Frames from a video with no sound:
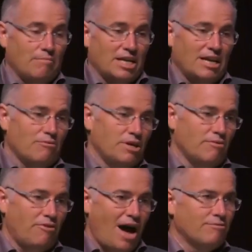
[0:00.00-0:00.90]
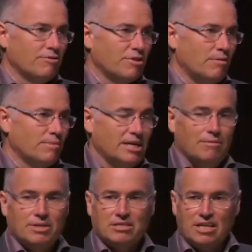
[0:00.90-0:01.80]
I'm going to get rid of 5 of them and
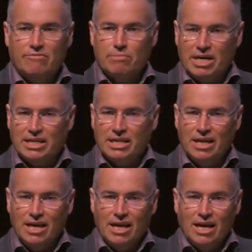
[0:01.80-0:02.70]
I'm going to save money,